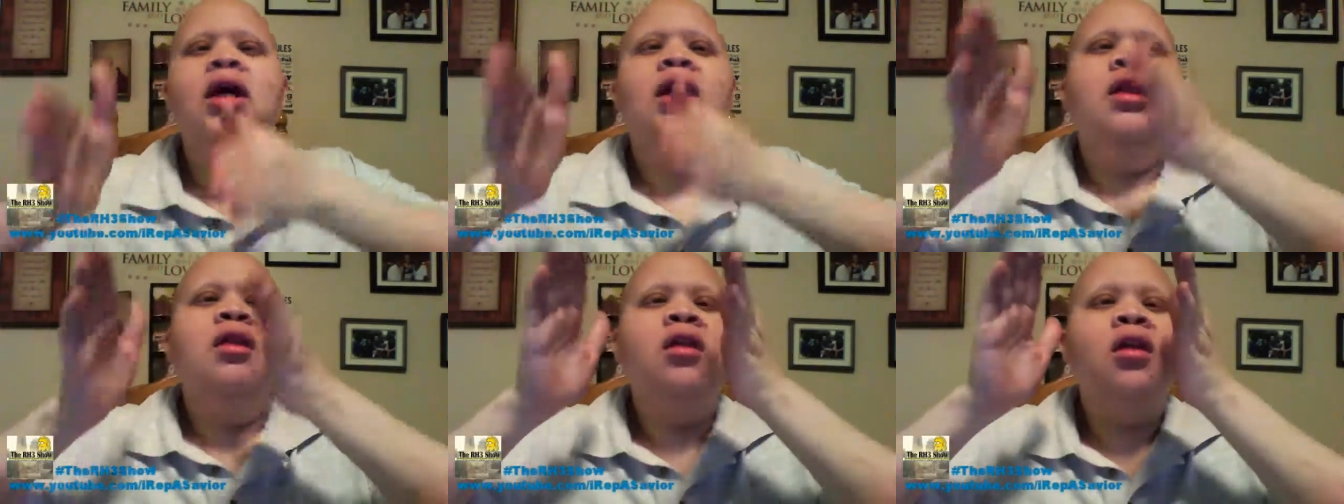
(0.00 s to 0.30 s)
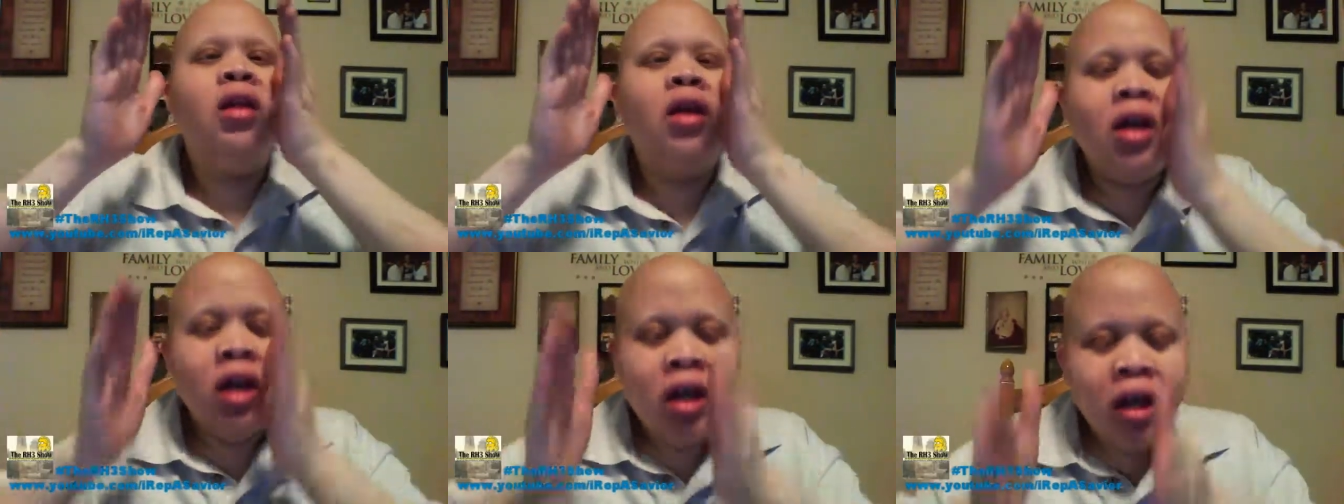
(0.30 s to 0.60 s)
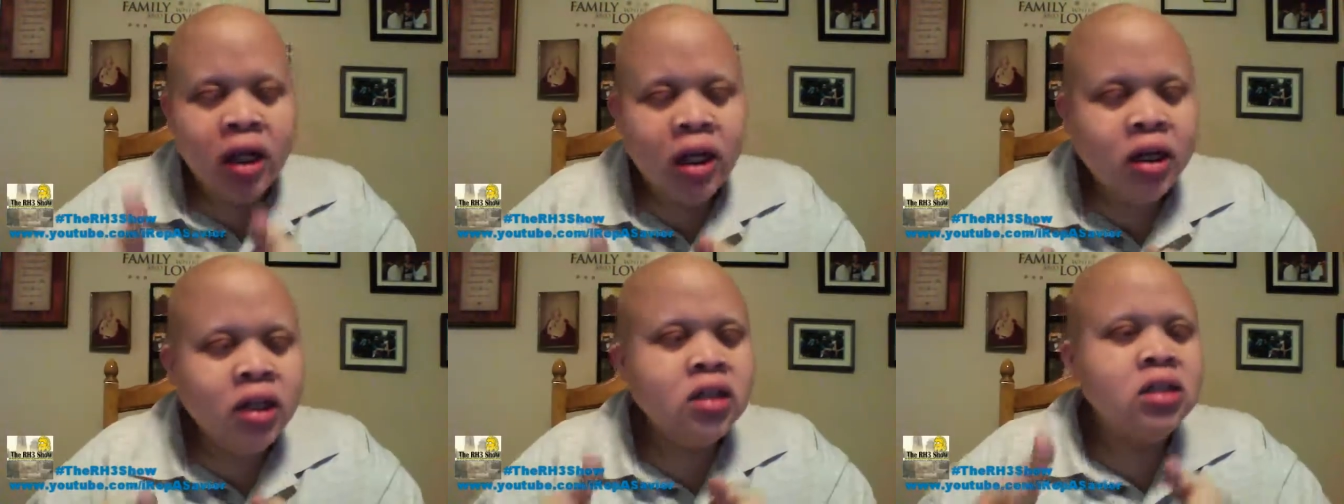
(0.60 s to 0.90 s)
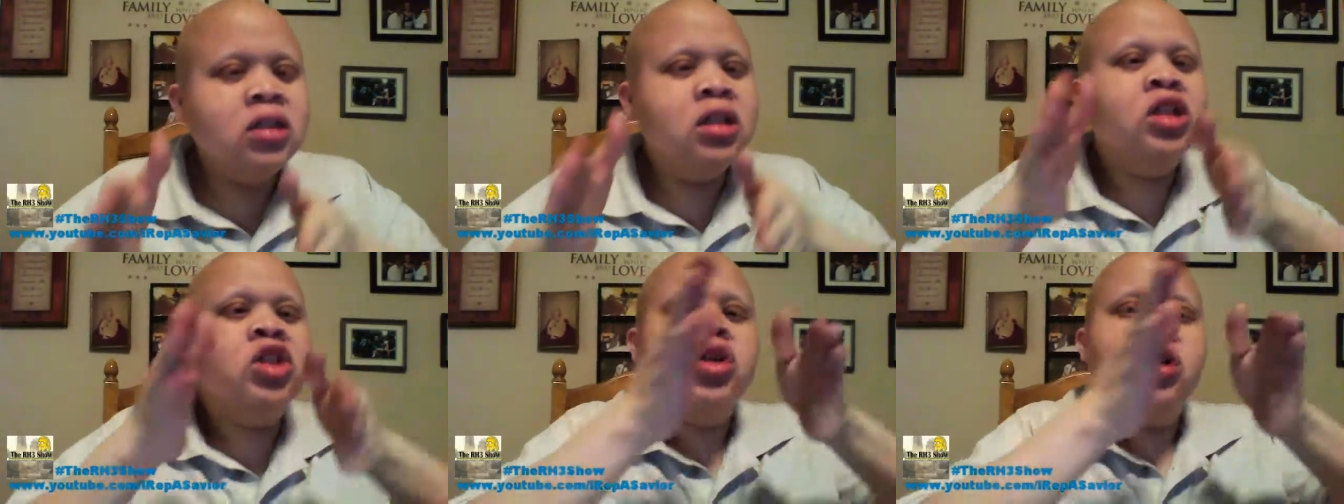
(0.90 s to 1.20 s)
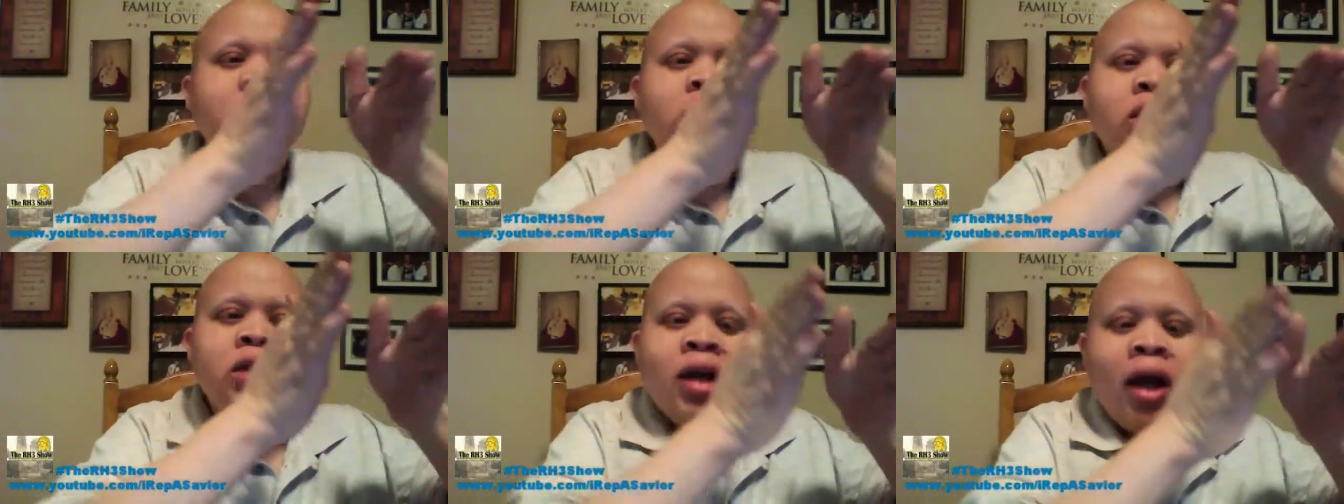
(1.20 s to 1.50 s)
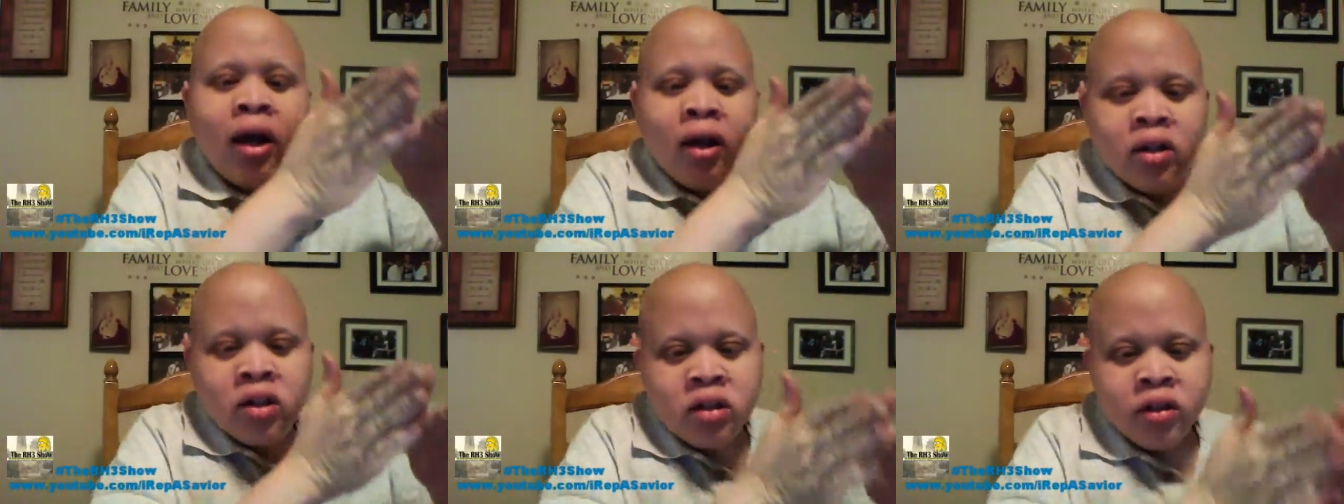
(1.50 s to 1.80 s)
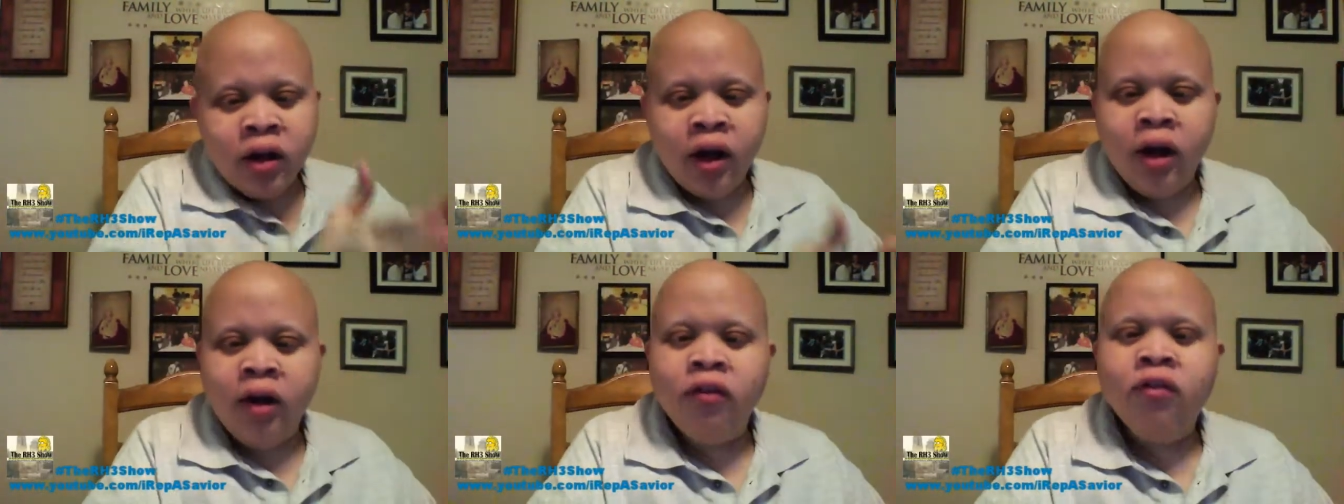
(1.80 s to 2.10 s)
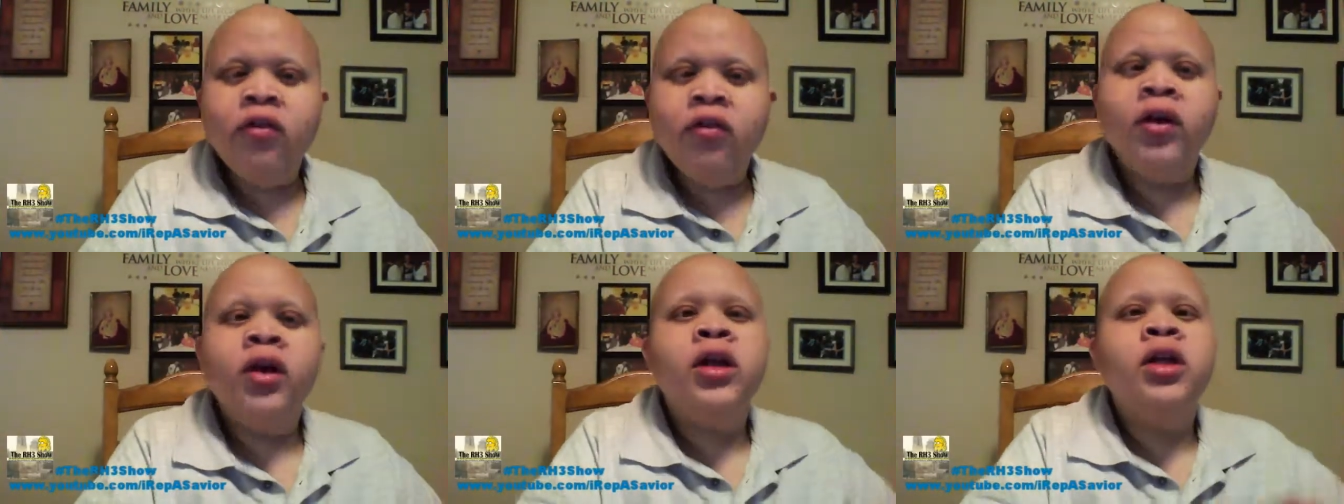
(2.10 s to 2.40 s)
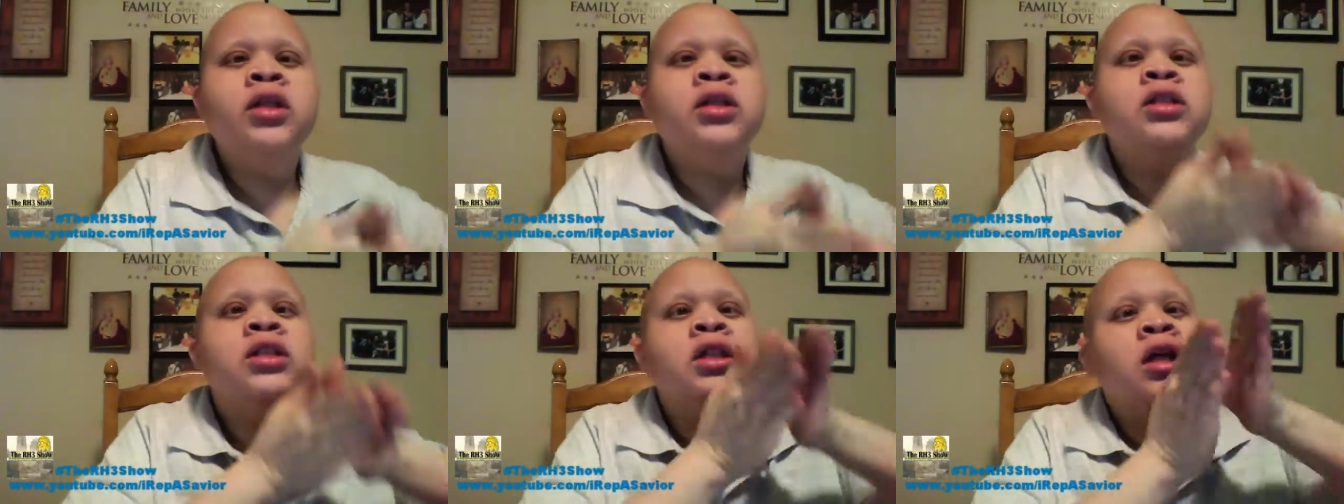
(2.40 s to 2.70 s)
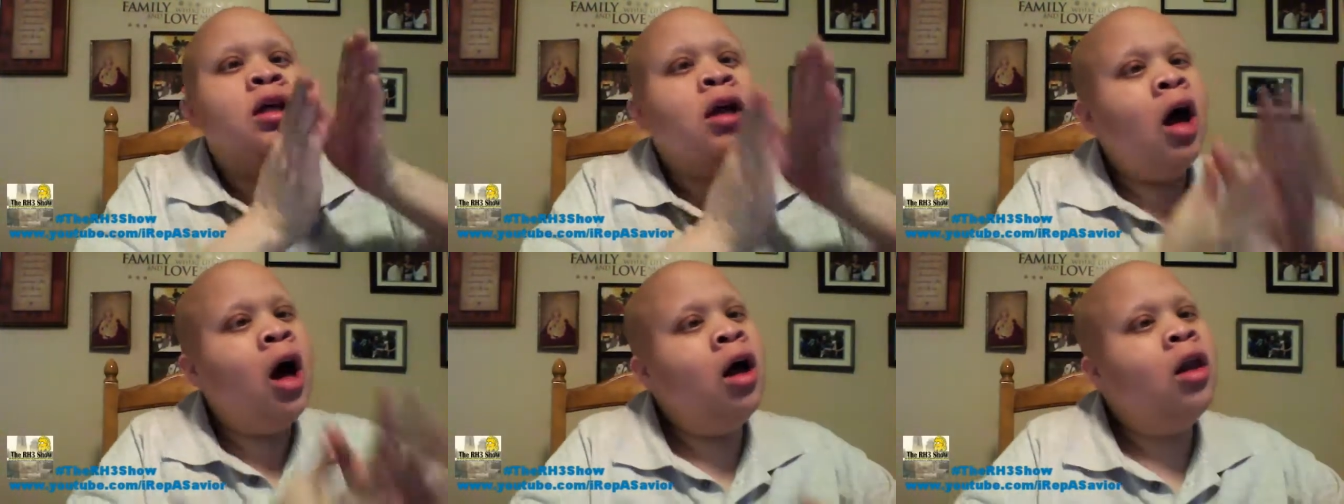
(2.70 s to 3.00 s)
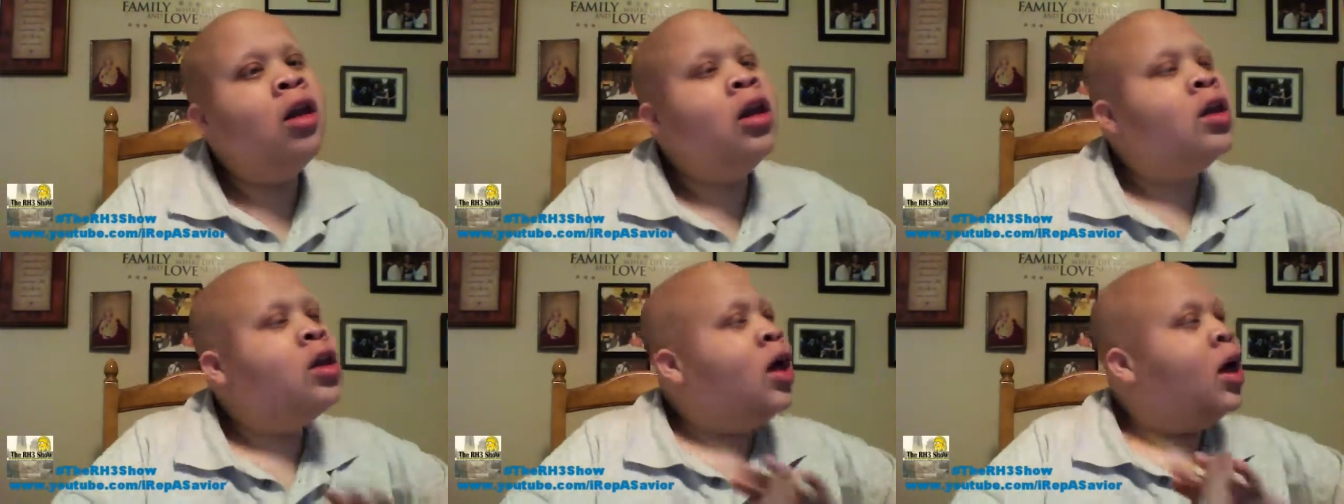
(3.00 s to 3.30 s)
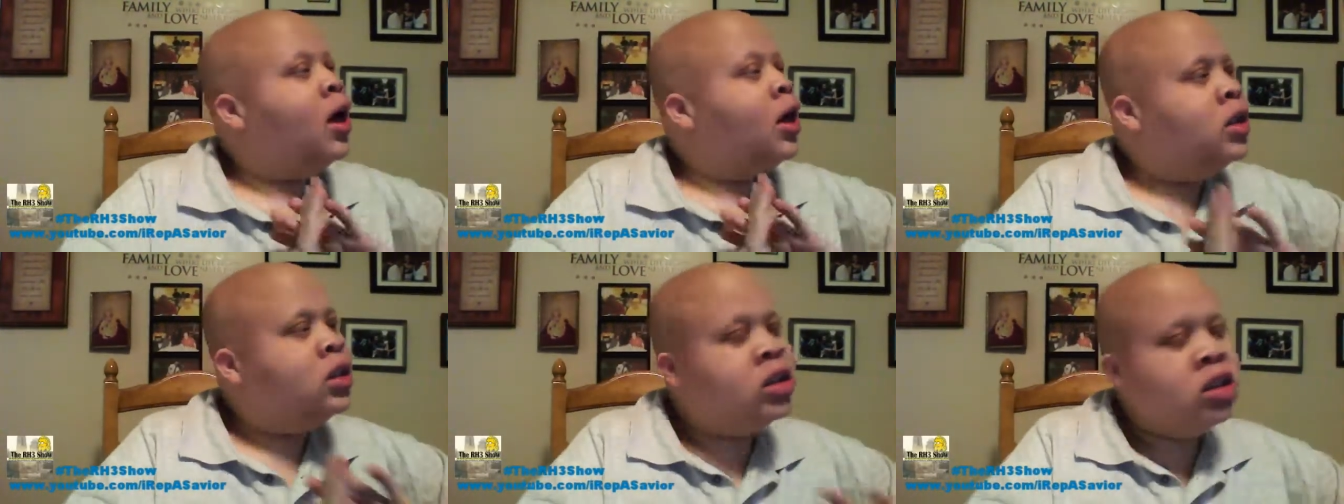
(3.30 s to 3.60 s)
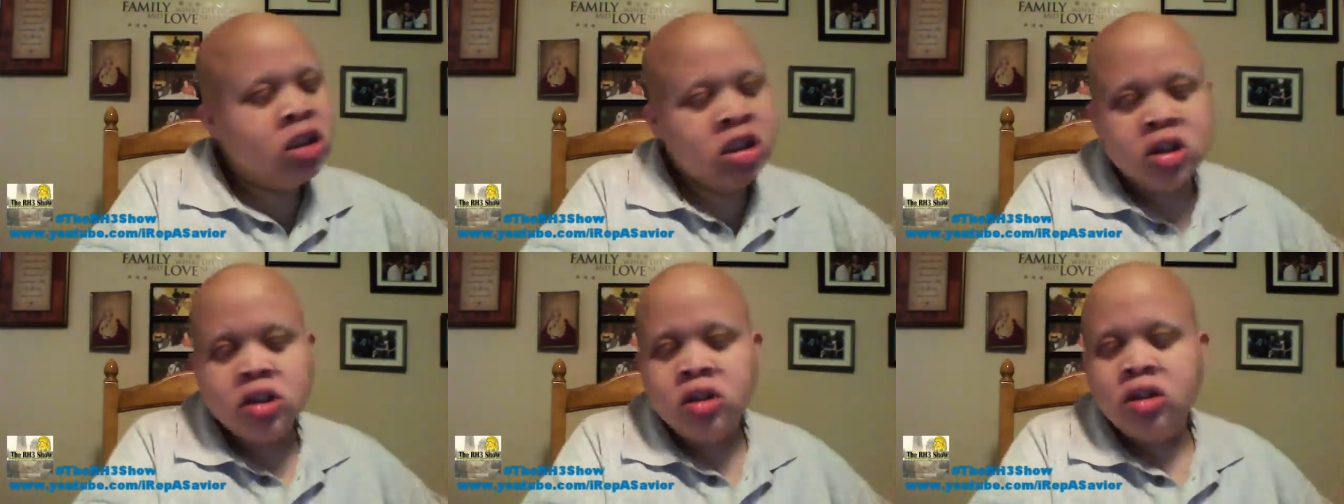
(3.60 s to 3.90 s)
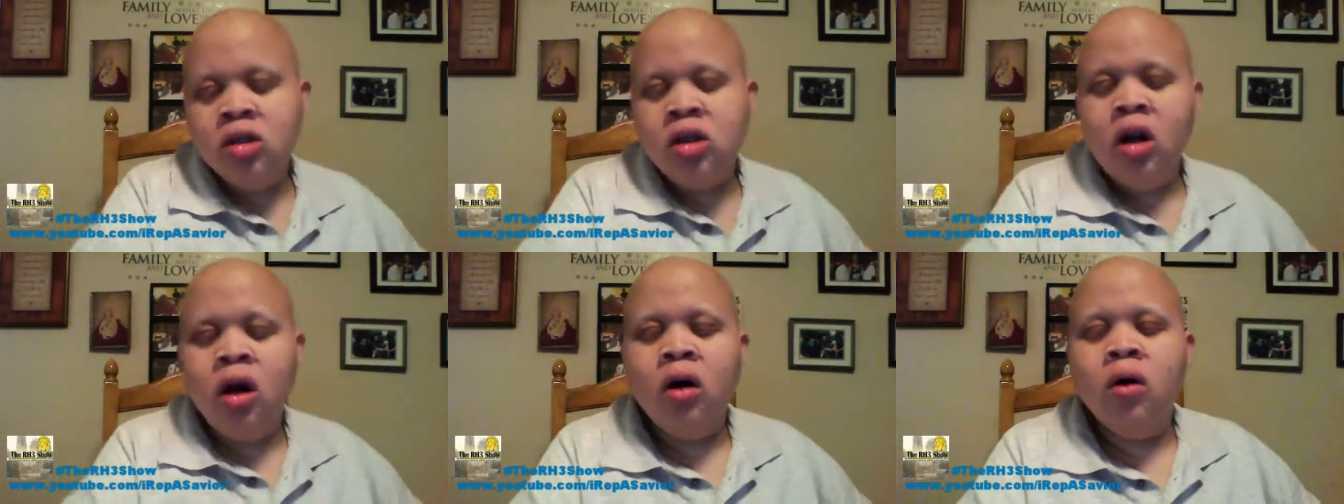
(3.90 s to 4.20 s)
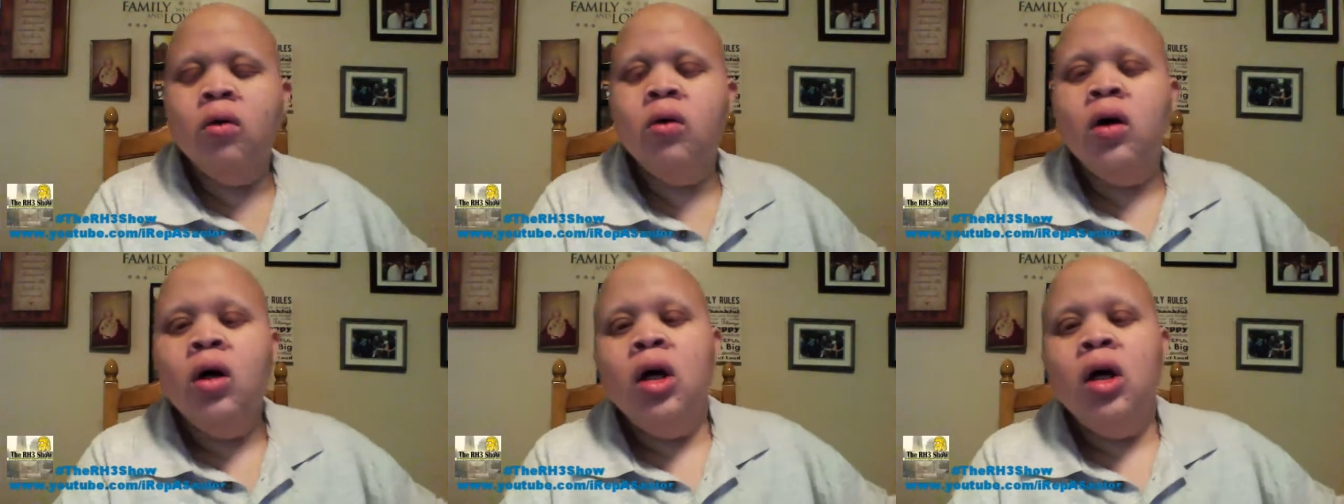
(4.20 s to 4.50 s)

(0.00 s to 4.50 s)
Then the kids, it trickles down to their friends, and then all of that is just you know,